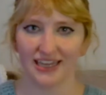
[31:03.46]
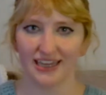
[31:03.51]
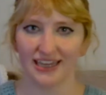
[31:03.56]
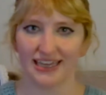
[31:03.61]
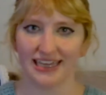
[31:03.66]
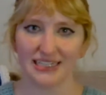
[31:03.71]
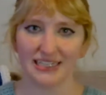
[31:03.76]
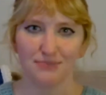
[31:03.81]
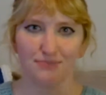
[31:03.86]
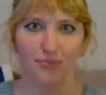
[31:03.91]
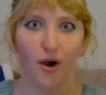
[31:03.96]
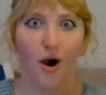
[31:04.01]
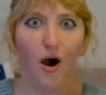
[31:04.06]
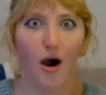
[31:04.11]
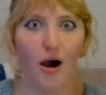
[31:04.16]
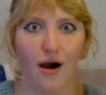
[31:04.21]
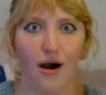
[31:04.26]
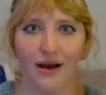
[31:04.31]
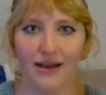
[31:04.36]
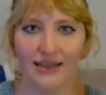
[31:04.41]
his
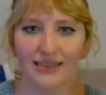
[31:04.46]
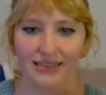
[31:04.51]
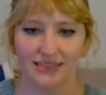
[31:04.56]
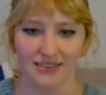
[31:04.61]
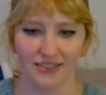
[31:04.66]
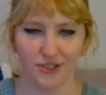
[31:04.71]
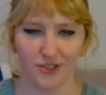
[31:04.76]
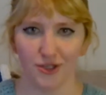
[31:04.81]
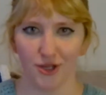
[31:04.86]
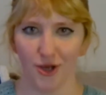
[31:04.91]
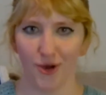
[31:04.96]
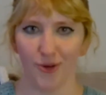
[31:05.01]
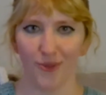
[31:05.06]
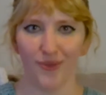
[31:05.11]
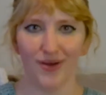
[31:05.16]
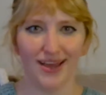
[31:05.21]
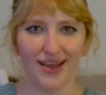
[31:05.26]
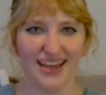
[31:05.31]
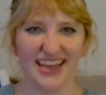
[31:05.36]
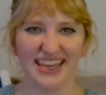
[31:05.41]
pawns,
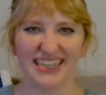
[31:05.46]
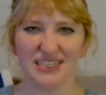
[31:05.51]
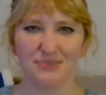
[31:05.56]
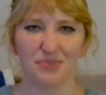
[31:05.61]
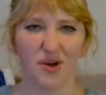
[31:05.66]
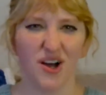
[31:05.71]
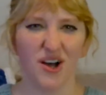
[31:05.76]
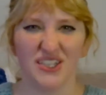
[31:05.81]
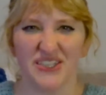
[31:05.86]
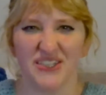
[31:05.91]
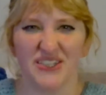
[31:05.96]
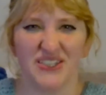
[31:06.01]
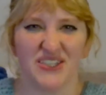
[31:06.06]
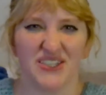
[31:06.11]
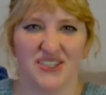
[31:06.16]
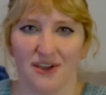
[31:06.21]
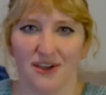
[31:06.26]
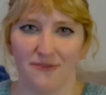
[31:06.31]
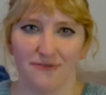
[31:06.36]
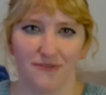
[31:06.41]
his pawns
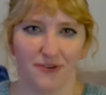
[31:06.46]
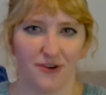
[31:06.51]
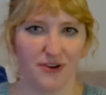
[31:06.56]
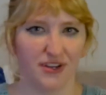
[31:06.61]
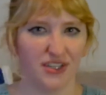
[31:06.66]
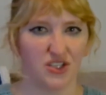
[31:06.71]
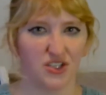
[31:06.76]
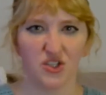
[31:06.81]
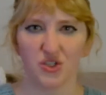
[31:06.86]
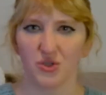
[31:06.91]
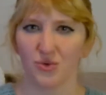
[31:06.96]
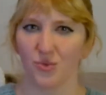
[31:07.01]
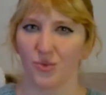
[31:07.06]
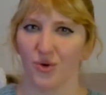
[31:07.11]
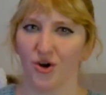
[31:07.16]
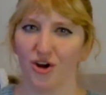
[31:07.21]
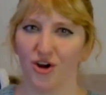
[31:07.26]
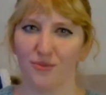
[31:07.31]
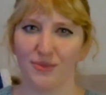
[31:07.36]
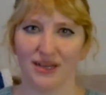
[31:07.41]
suffer and
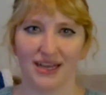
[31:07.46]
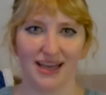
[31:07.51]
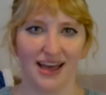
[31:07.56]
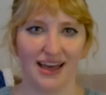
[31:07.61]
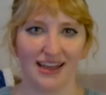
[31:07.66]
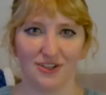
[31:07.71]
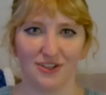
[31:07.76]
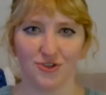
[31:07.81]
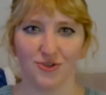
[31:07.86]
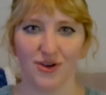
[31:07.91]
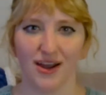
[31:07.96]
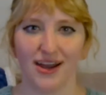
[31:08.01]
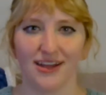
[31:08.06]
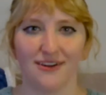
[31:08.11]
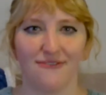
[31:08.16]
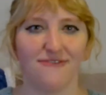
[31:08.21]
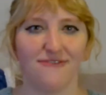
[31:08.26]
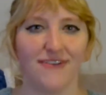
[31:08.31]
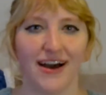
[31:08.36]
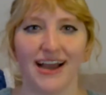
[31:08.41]
squirm and kind of try to
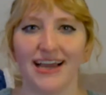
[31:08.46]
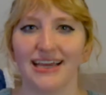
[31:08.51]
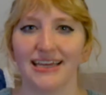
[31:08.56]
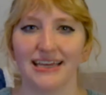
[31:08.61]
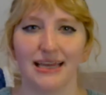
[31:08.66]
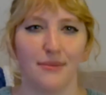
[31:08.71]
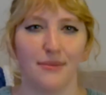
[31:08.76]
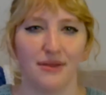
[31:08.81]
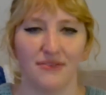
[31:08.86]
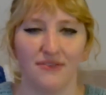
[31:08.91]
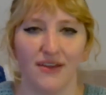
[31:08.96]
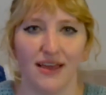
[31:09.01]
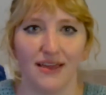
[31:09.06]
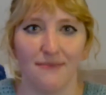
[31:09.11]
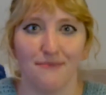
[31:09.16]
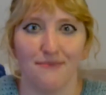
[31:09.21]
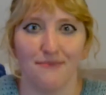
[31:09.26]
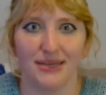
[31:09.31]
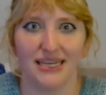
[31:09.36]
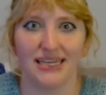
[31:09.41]
fight him
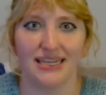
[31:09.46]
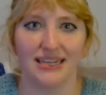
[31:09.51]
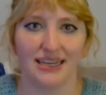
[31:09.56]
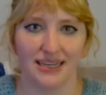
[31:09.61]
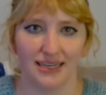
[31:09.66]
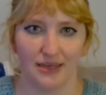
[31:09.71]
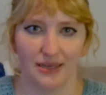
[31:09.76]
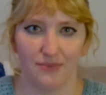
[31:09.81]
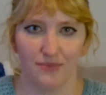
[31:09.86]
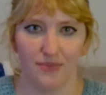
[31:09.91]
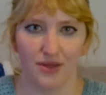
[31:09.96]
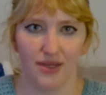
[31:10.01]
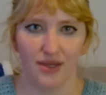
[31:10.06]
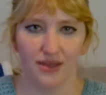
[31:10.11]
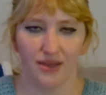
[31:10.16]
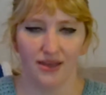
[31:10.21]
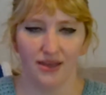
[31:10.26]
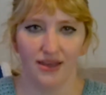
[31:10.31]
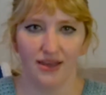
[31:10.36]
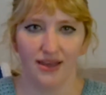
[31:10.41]
and beat him.
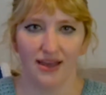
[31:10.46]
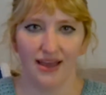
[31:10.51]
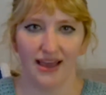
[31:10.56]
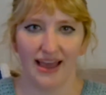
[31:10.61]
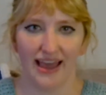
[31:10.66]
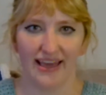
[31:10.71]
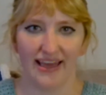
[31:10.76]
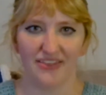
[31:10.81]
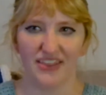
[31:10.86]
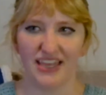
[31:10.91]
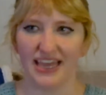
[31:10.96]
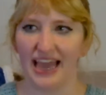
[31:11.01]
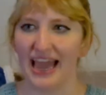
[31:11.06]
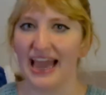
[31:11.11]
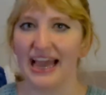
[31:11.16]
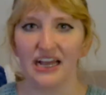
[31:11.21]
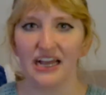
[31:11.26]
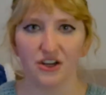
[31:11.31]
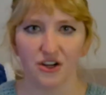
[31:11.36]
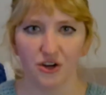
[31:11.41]
And the
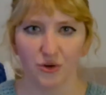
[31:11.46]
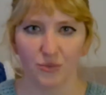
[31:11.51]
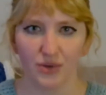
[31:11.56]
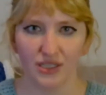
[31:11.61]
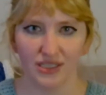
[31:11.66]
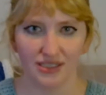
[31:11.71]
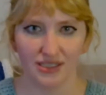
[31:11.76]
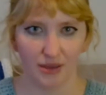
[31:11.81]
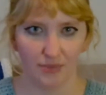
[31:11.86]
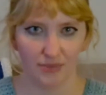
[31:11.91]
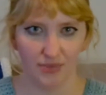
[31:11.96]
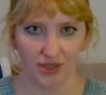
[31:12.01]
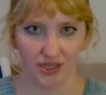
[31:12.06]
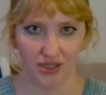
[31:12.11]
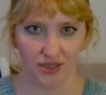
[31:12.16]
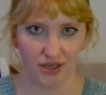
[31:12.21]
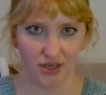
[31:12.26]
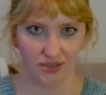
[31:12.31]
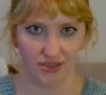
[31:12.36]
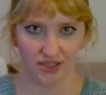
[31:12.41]
anger when something
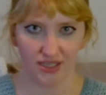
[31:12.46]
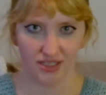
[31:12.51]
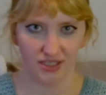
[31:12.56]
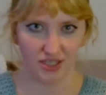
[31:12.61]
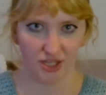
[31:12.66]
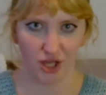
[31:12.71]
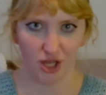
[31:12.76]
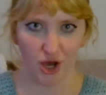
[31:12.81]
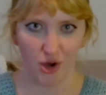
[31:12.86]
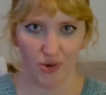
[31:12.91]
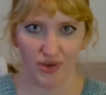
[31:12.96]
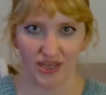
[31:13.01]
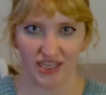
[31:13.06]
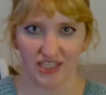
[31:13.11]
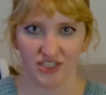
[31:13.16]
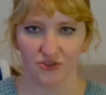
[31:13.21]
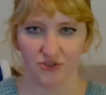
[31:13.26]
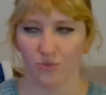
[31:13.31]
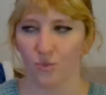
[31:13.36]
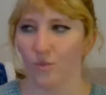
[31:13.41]
doesn't go
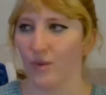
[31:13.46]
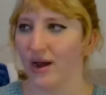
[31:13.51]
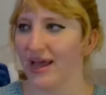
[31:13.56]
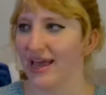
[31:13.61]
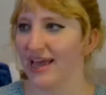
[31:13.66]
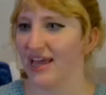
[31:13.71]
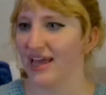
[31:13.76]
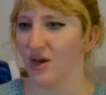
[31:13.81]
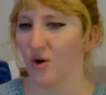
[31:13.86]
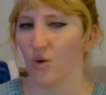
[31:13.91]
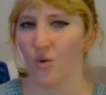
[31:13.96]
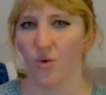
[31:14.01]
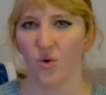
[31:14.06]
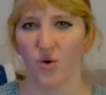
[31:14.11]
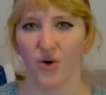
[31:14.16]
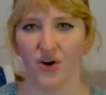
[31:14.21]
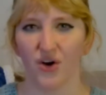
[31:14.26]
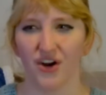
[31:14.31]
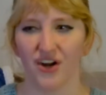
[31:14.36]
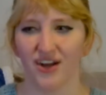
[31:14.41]
his way,
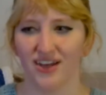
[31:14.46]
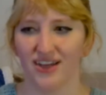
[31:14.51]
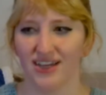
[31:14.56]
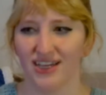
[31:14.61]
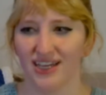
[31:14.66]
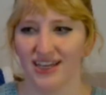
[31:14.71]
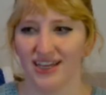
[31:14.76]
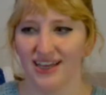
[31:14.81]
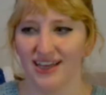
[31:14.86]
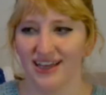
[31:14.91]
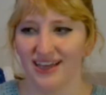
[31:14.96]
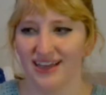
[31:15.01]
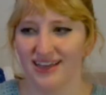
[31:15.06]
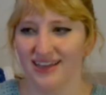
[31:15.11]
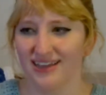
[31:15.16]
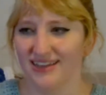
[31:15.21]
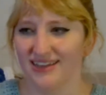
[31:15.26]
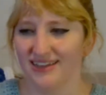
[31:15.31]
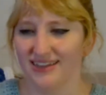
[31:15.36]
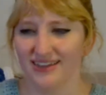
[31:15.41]
or
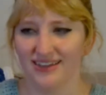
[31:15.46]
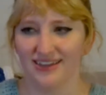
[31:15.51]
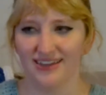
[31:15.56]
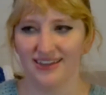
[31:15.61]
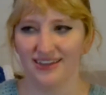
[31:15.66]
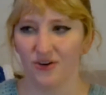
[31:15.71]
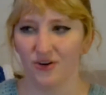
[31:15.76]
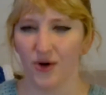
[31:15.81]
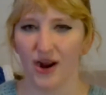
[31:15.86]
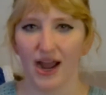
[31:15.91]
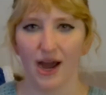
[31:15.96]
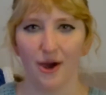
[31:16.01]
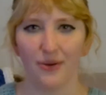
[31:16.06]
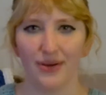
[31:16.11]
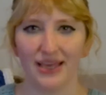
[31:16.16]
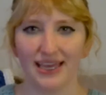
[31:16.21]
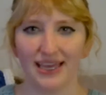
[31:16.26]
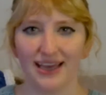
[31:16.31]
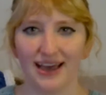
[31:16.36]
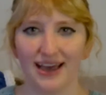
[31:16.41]
how he